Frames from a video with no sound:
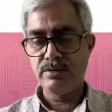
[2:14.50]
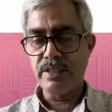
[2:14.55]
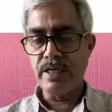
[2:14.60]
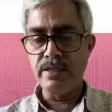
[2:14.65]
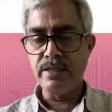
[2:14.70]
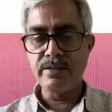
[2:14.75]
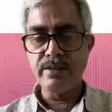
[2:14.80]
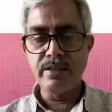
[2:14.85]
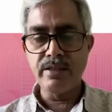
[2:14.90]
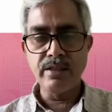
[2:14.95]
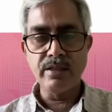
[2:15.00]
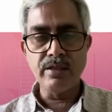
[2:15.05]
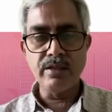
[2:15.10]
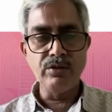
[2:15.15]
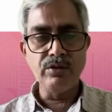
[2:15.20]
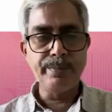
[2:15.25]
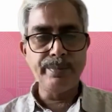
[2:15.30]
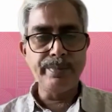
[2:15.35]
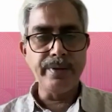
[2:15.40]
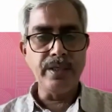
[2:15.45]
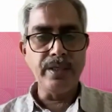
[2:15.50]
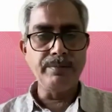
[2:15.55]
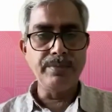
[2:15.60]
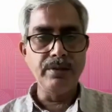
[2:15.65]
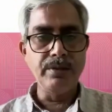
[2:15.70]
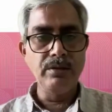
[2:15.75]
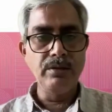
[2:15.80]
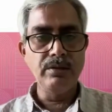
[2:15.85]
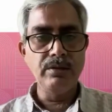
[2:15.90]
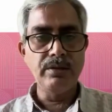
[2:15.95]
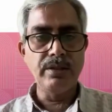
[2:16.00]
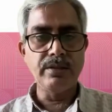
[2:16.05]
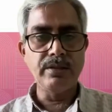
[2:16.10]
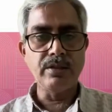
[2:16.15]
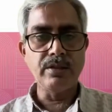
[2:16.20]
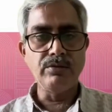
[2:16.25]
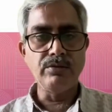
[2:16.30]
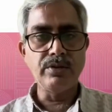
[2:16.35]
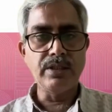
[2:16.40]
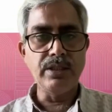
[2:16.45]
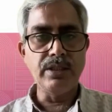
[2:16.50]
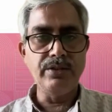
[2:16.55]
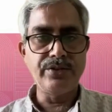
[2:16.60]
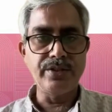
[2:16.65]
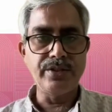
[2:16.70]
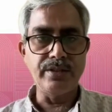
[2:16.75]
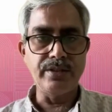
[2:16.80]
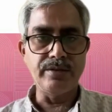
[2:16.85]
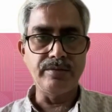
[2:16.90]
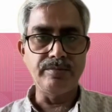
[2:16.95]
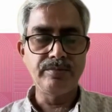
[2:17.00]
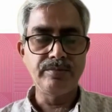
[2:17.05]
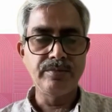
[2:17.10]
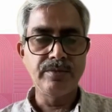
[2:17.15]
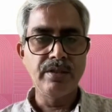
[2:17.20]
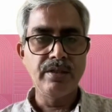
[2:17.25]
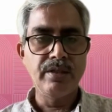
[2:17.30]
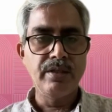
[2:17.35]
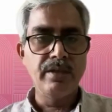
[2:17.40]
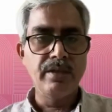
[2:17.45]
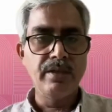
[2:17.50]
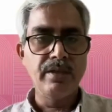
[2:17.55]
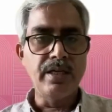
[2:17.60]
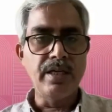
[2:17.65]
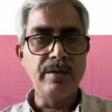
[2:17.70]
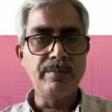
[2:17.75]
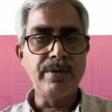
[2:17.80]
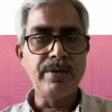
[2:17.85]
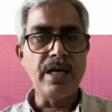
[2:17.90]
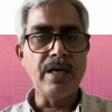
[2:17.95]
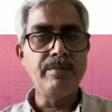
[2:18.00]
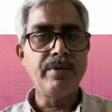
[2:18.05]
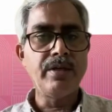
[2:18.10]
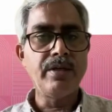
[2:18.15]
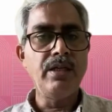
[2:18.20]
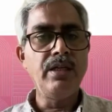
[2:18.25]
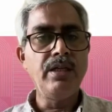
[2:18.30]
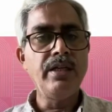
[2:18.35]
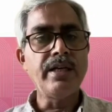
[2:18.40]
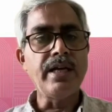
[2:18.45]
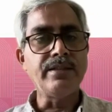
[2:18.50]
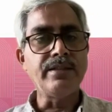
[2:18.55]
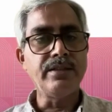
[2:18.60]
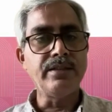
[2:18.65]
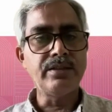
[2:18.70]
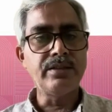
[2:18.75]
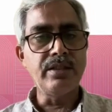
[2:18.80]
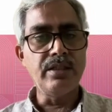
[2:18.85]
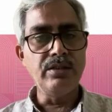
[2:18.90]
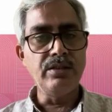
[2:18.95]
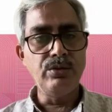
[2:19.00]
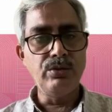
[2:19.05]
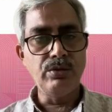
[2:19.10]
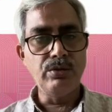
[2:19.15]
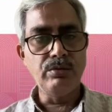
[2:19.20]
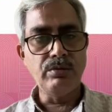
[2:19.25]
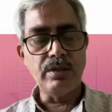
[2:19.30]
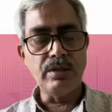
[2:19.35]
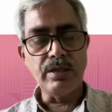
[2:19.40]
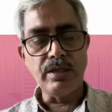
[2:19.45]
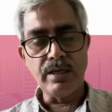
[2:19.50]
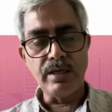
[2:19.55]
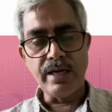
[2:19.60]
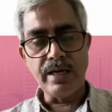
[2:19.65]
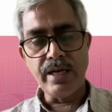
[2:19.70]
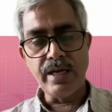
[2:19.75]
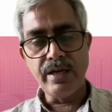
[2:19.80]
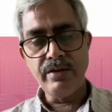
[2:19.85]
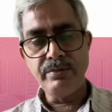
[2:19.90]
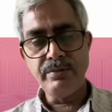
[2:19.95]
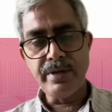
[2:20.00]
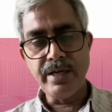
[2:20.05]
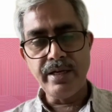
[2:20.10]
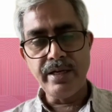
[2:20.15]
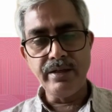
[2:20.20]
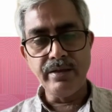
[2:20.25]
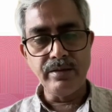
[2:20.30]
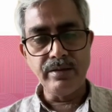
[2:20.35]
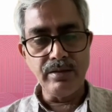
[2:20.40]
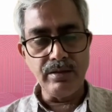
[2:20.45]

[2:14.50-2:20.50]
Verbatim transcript: centered around people and around culture, and primarily Rajasthan. Though I have my